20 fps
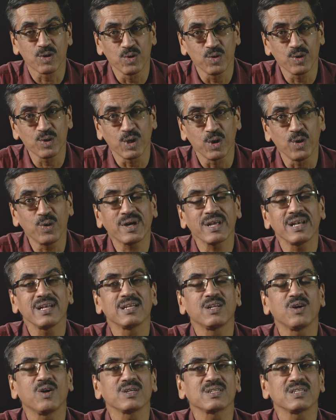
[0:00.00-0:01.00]
local
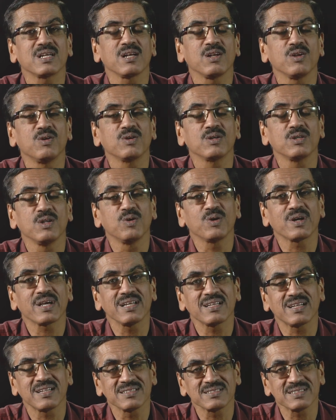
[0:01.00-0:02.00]
doctor, lo
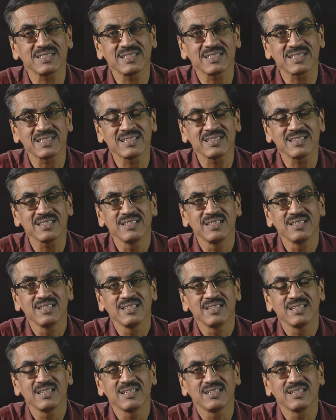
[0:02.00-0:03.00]
local consultant,
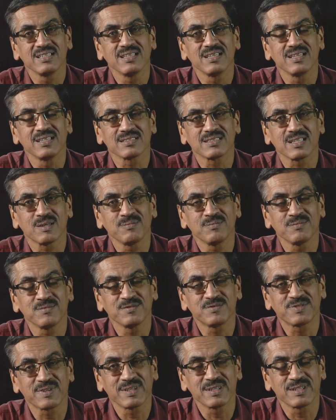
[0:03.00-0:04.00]
uh,
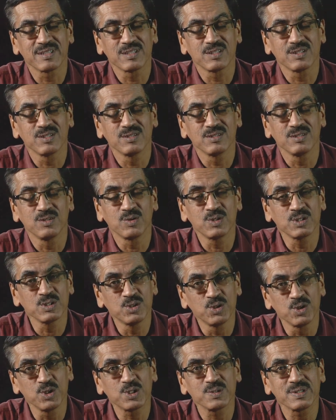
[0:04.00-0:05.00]
some do
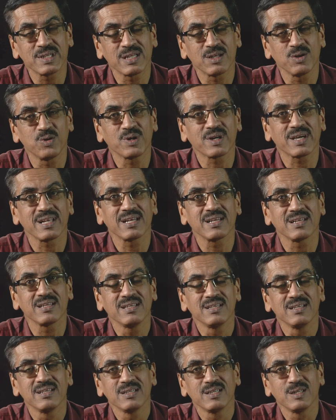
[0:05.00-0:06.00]
not go to a local
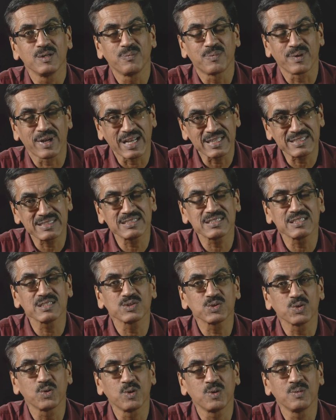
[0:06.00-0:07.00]

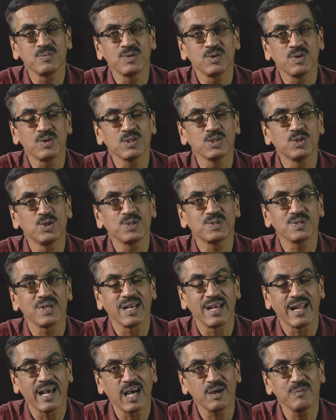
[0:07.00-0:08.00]
practitioner's home, don't go to a
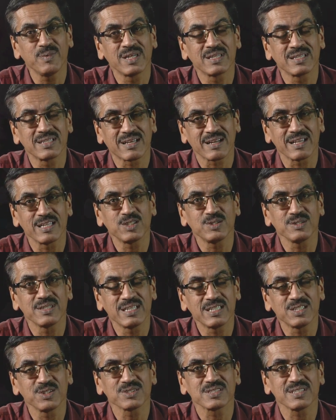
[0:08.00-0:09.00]
lab and try to
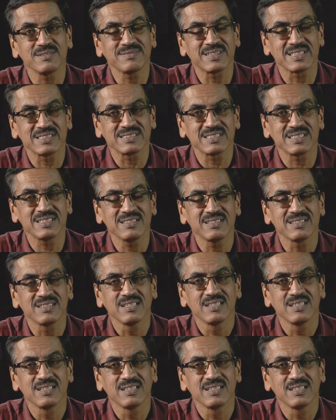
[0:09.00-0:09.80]
get yourself tested.